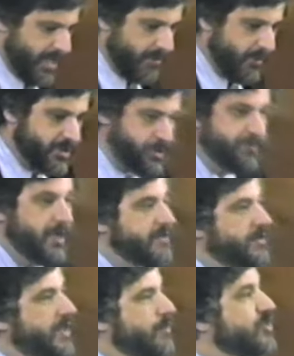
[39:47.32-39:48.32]
Hendrix, you
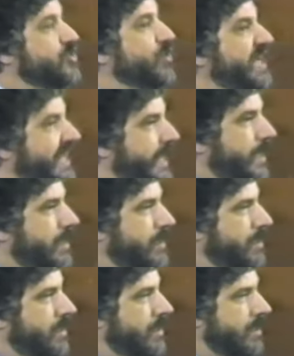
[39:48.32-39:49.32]
find that they were
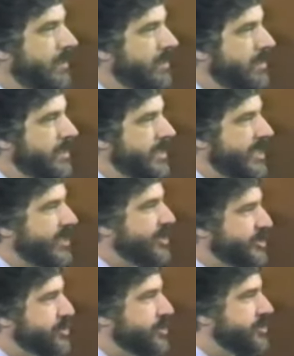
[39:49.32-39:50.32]
drinking in
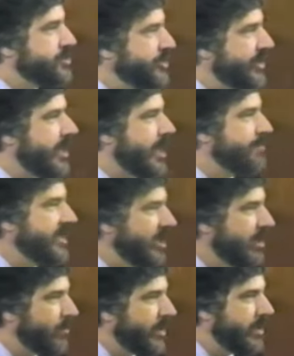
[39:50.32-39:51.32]
addition to shooting up
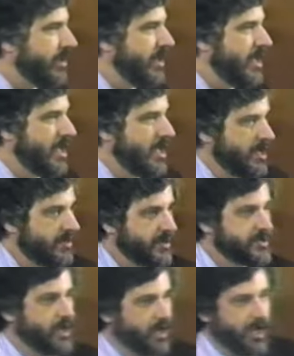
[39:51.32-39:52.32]
heroin.
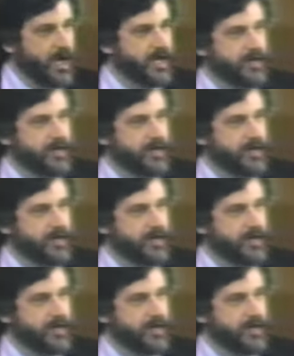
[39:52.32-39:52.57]
There's a lot